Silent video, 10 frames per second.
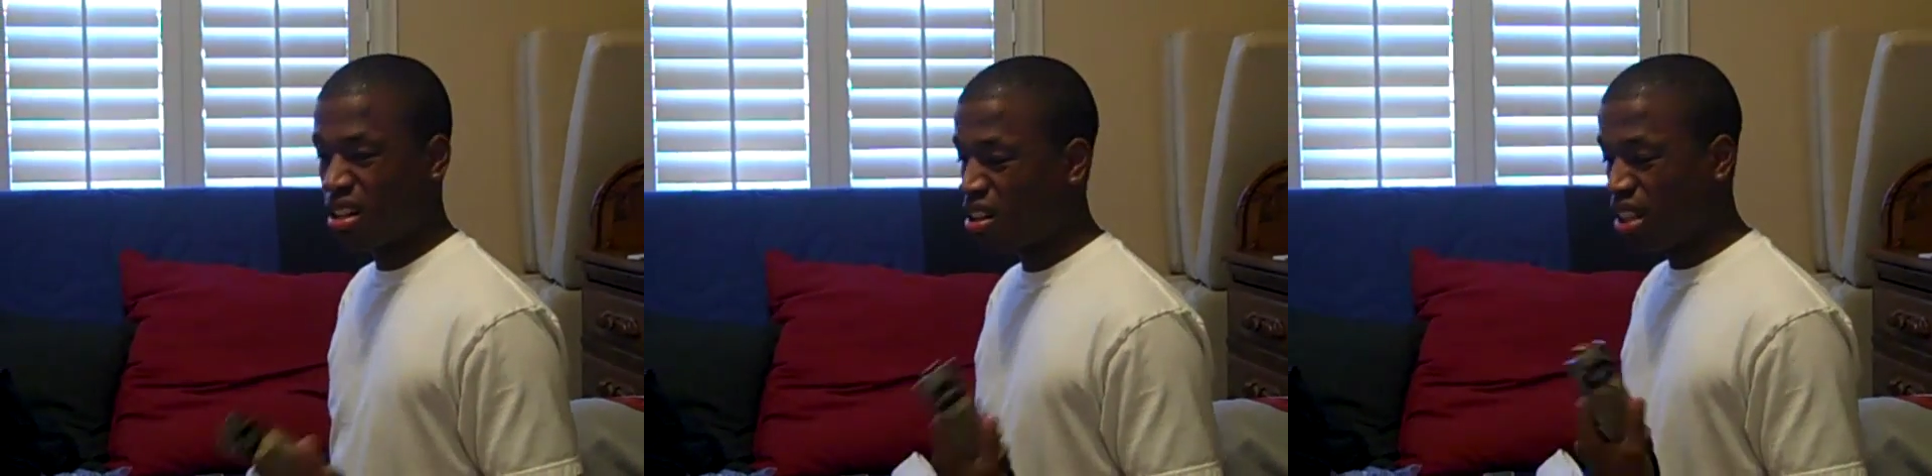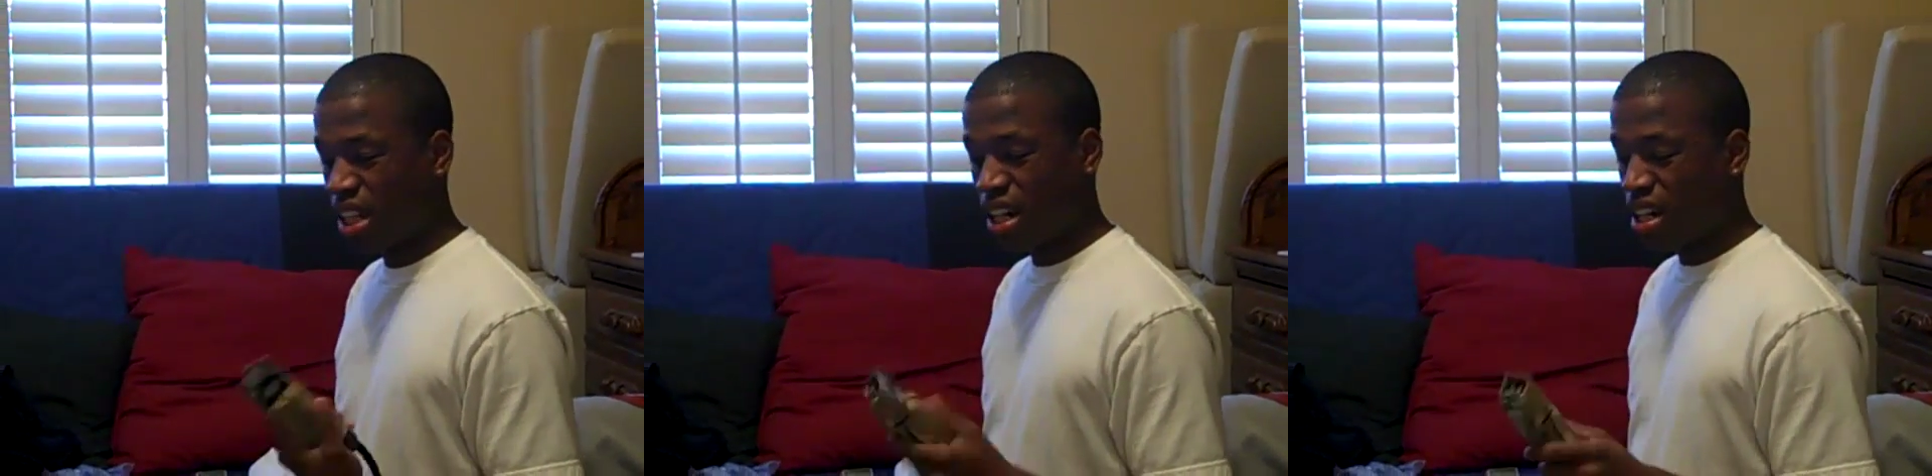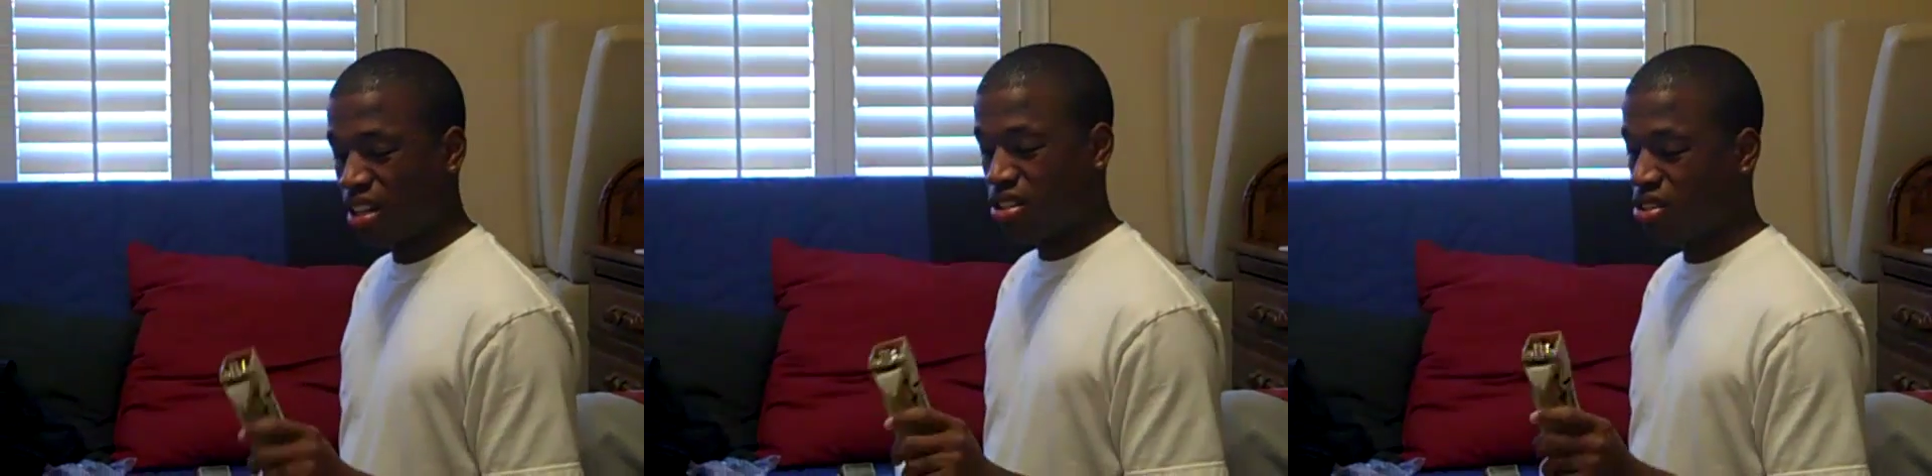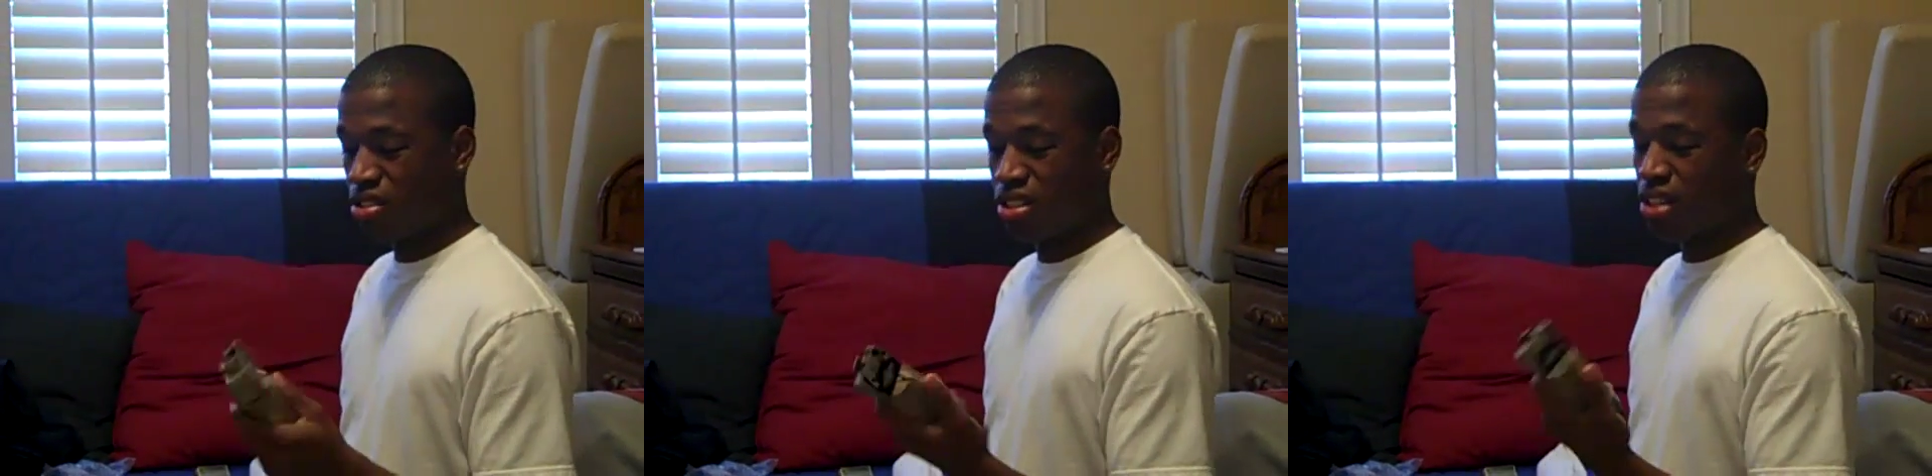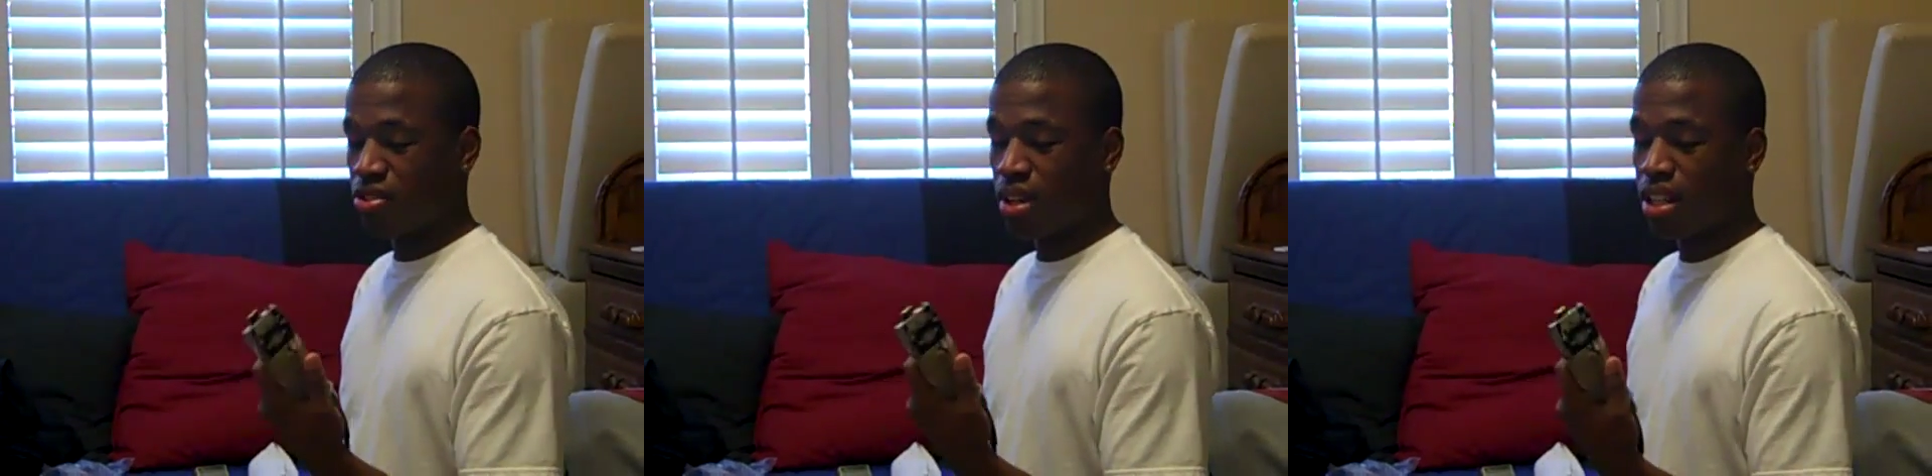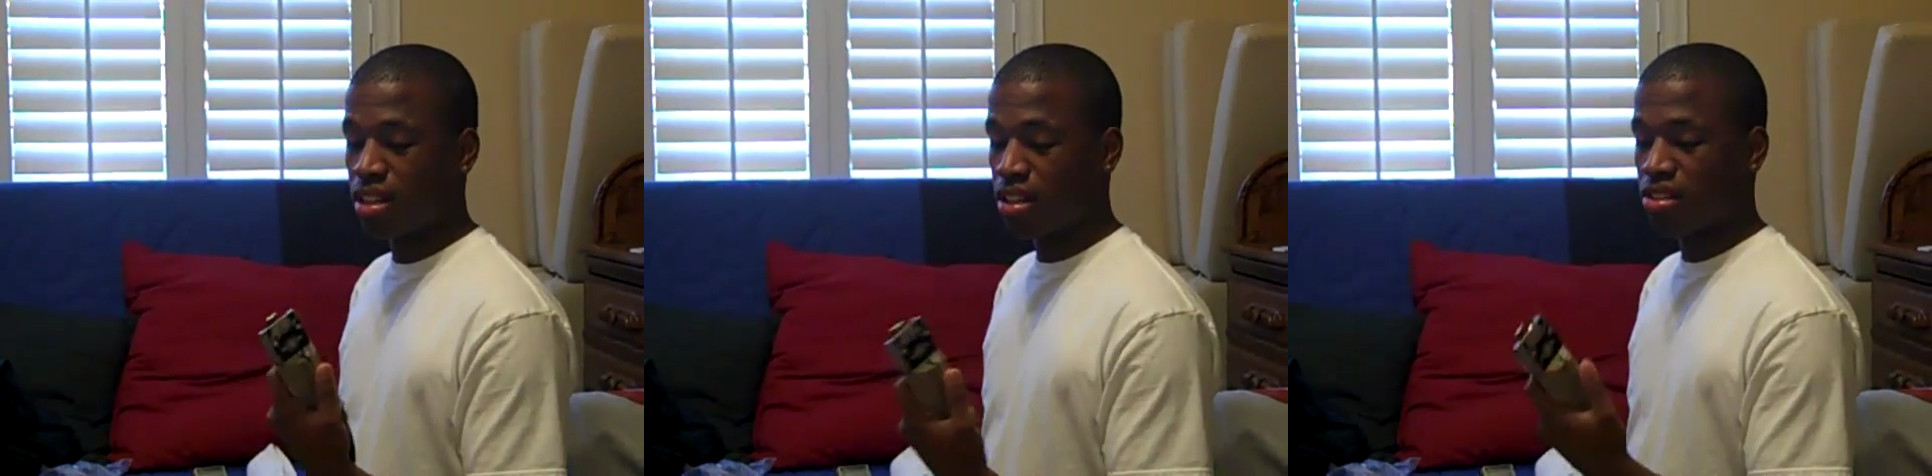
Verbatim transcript: curly hair, shades of anything.